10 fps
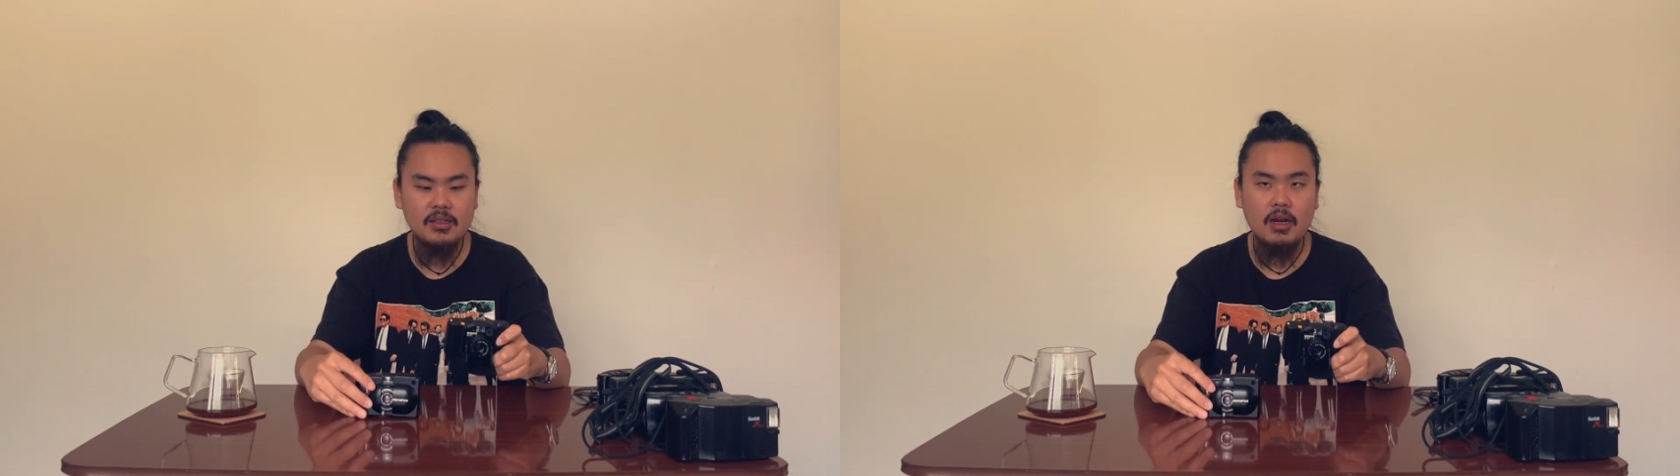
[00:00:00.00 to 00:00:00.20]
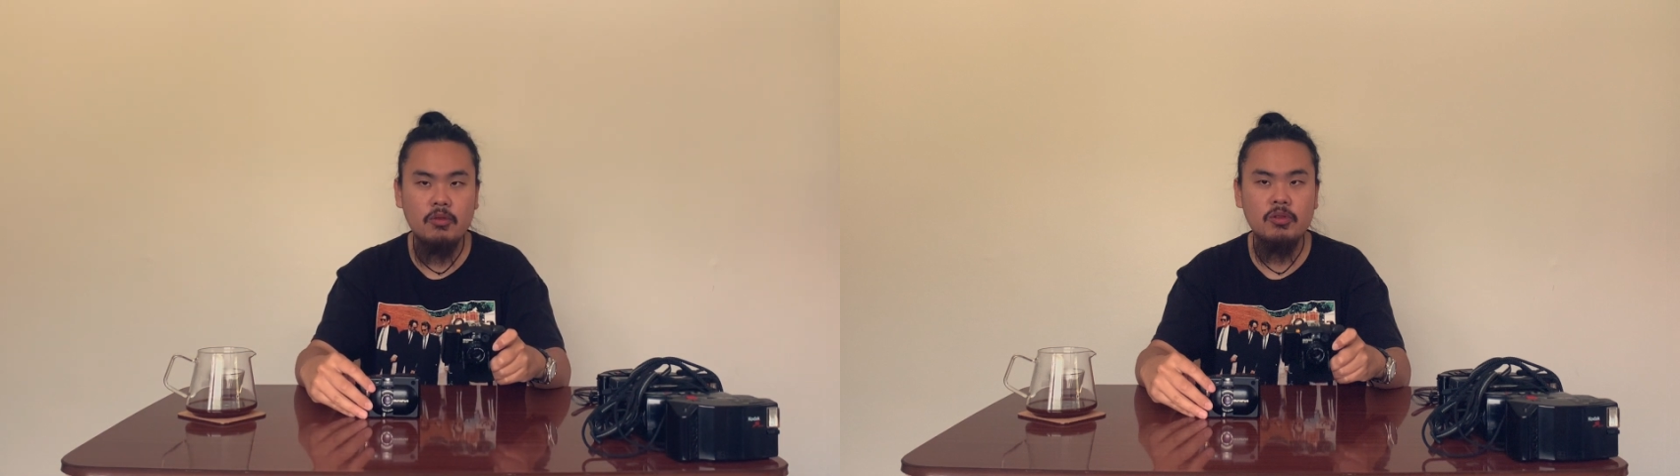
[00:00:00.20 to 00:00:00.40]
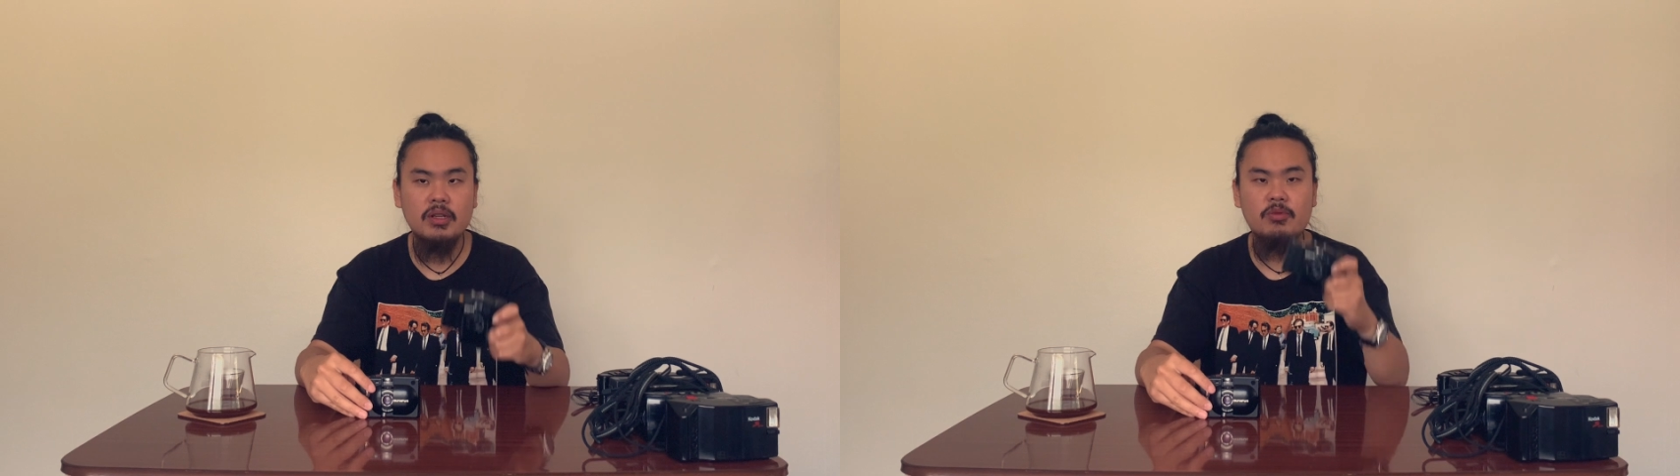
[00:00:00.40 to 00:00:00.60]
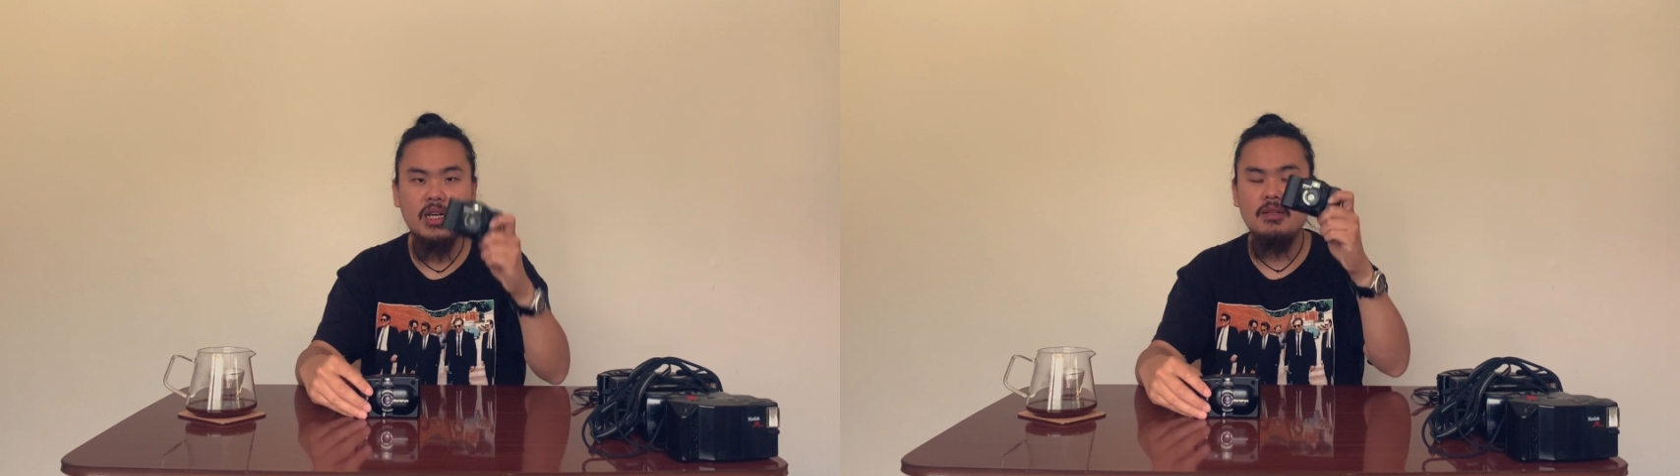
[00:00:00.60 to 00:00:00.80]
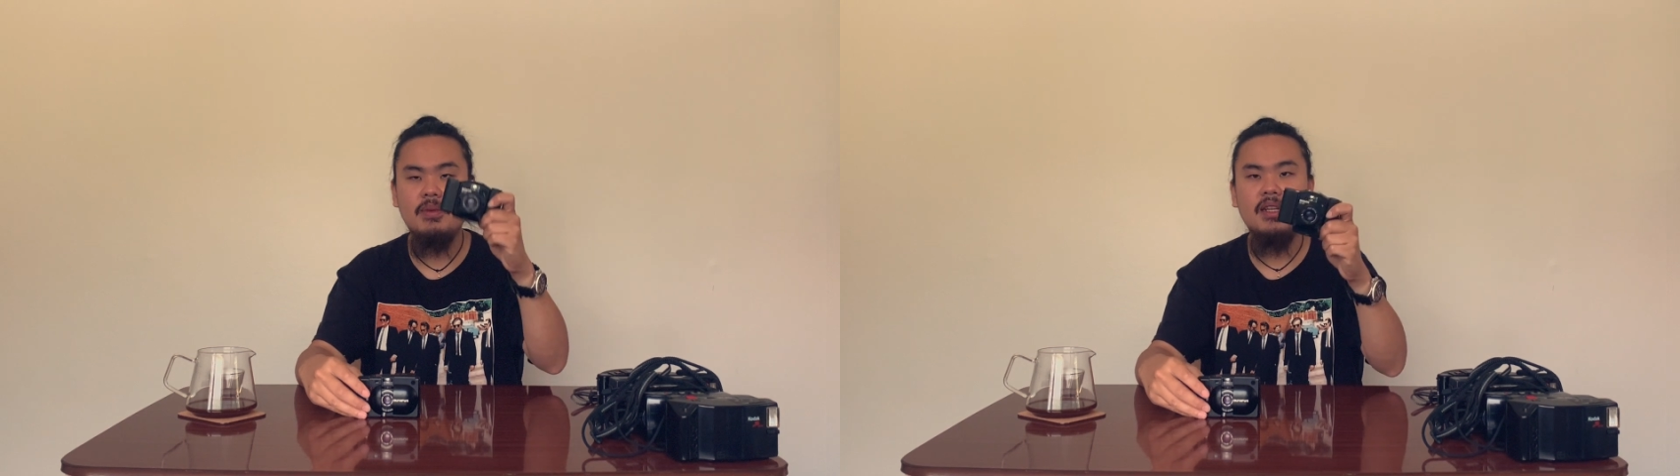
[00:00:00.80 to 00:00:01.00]
I wouldn't
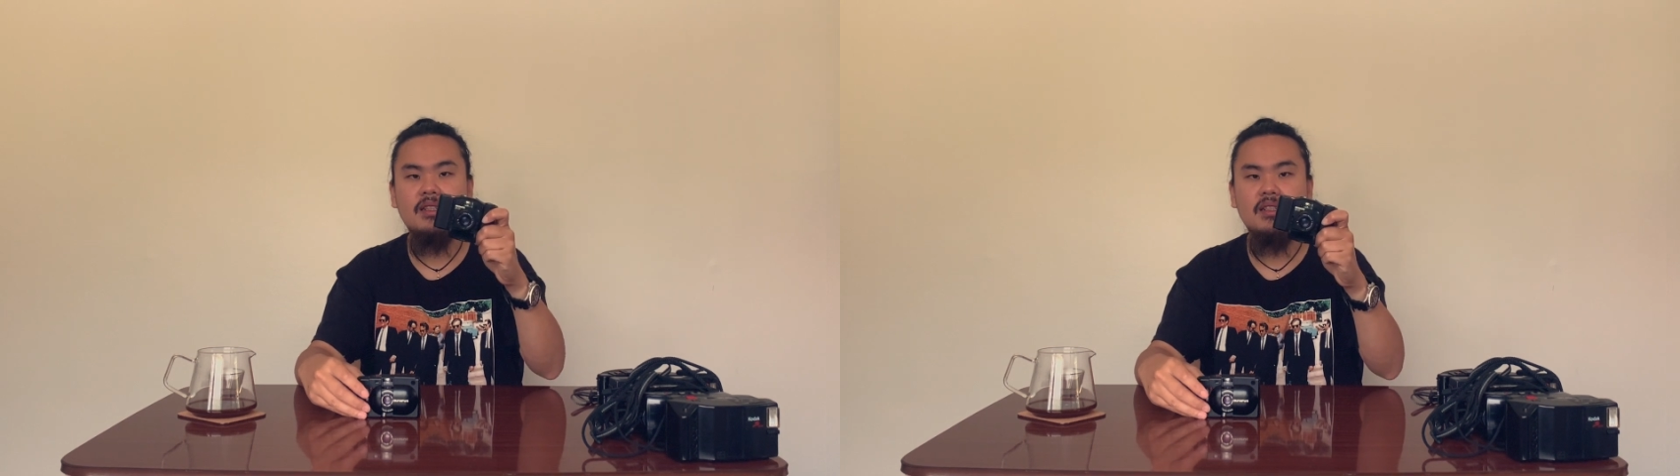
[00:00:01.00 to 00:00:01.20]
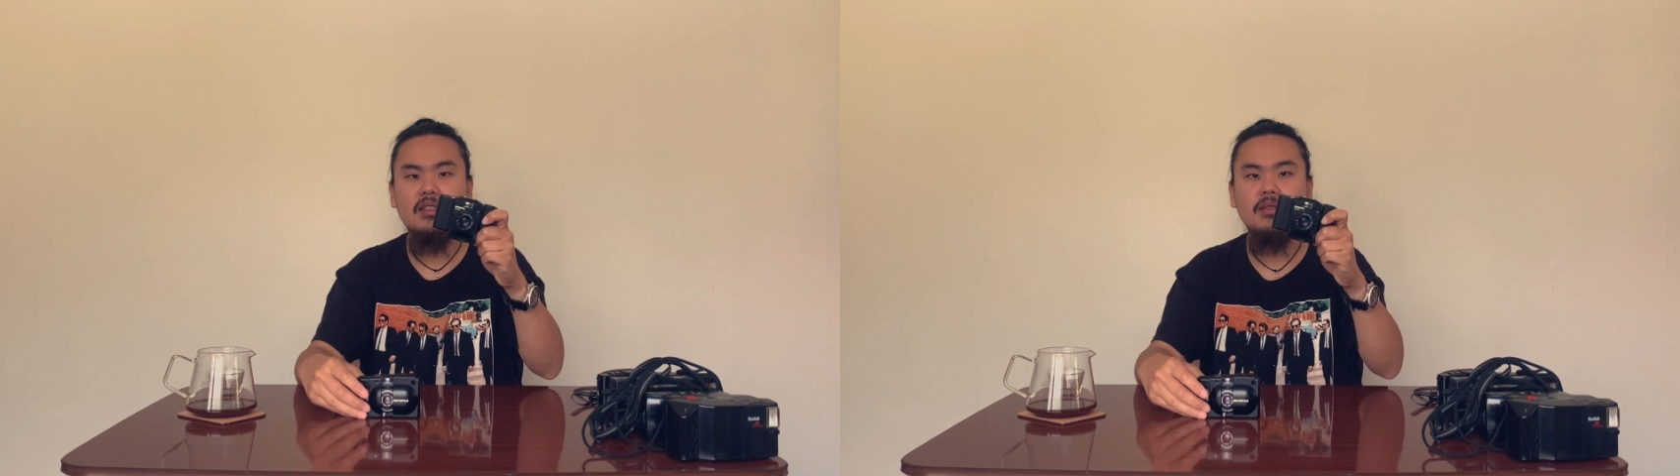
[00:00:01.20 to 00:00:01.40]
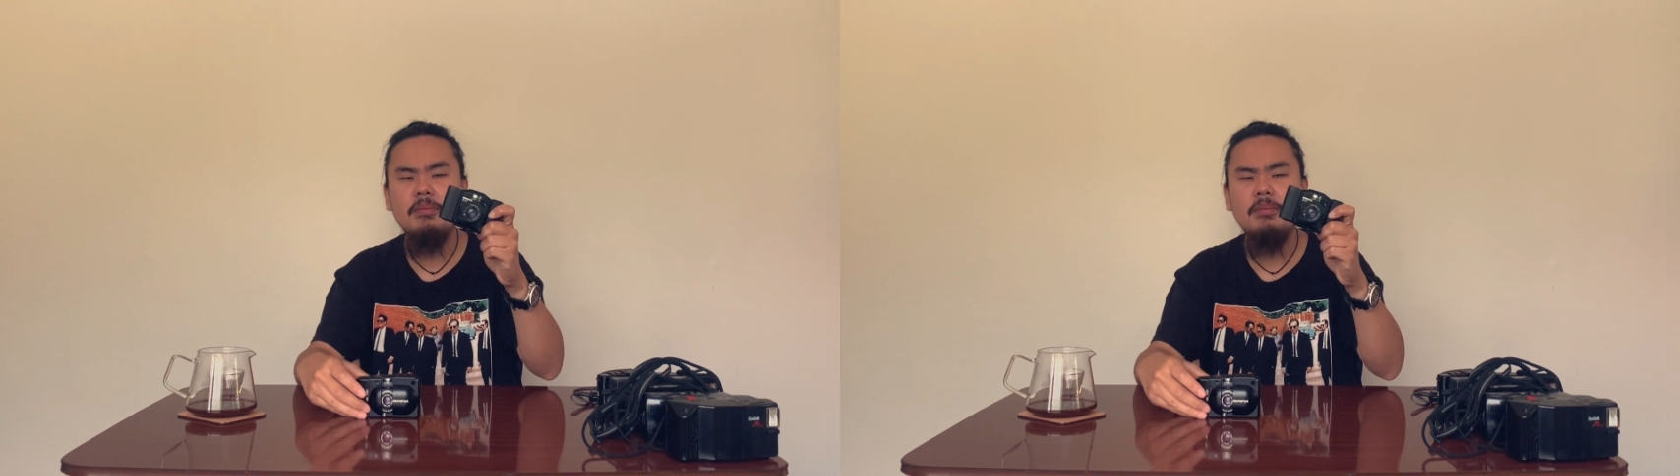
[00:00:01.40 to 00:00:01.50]
recommend a